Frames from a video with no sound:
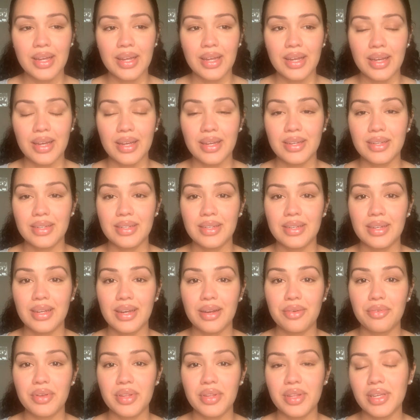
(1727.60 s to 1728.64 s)
And
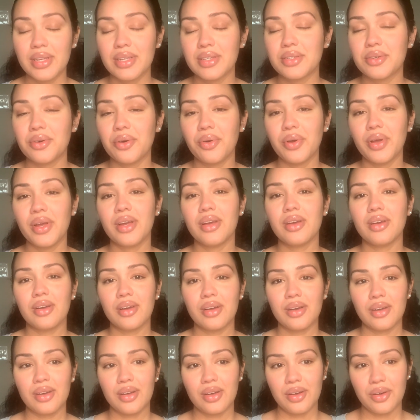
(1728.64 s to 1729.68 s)
everything is going
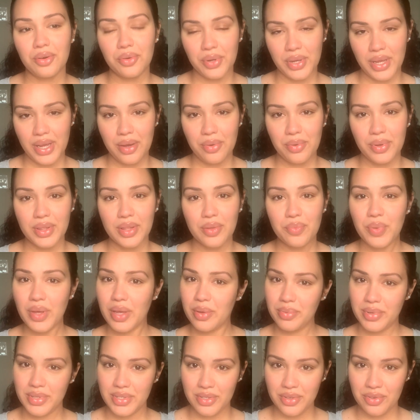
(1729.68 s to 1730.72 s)
okay with the
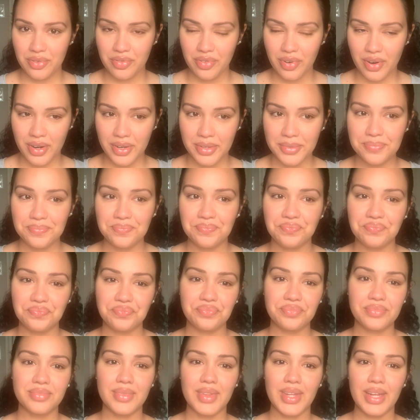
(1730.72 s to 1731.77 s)
baby so far,
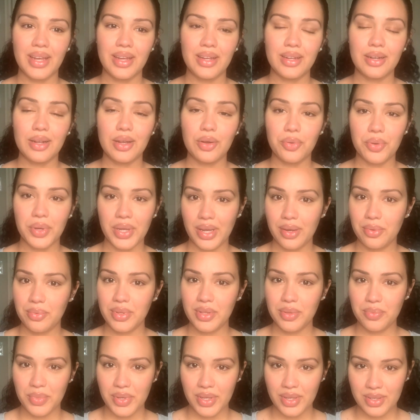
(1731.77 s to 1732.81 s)
and okay
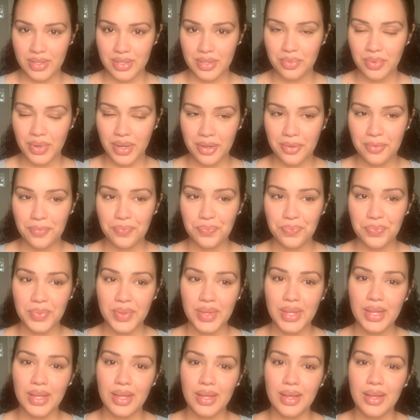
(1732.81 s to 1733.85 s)
with me as well.
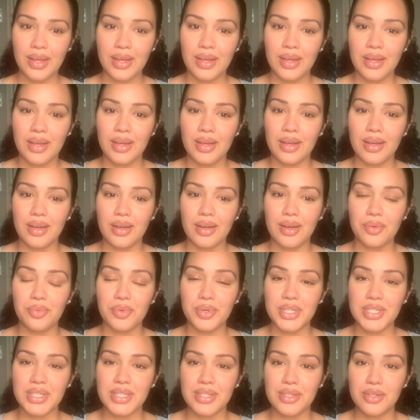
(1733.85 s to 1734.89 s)
We're
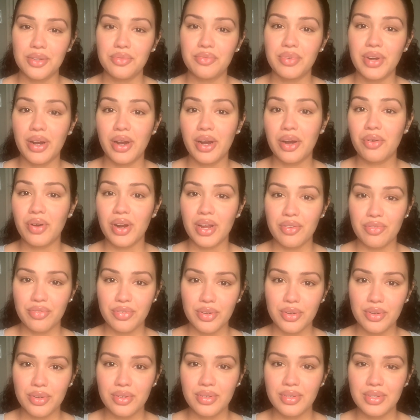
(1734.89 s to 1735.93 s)
still very
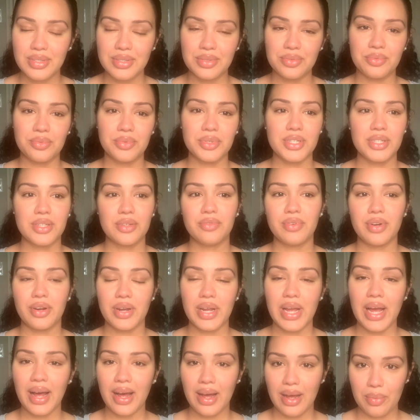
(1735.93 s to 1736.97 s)
grateful, we're still very
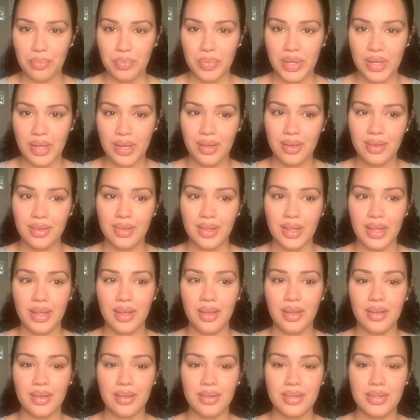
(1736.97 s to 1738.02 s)
happy,
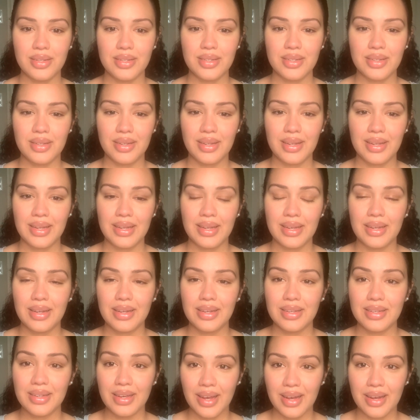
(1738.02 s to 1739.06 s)
and
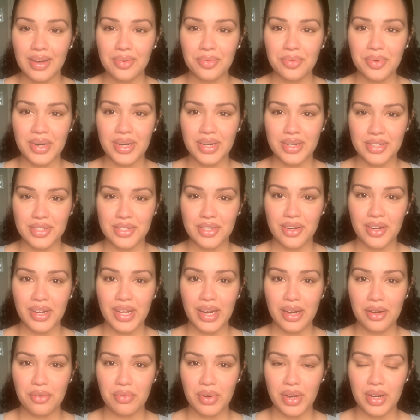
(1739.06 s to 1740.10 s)
yeah, we're gonna start
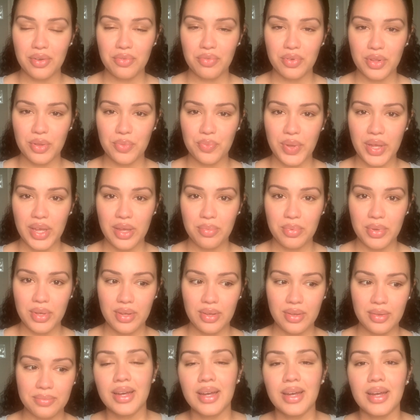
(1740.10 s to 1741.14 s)
getting ready for the
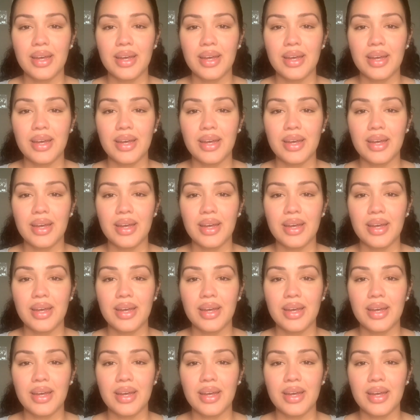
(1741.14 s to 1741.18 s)
baby.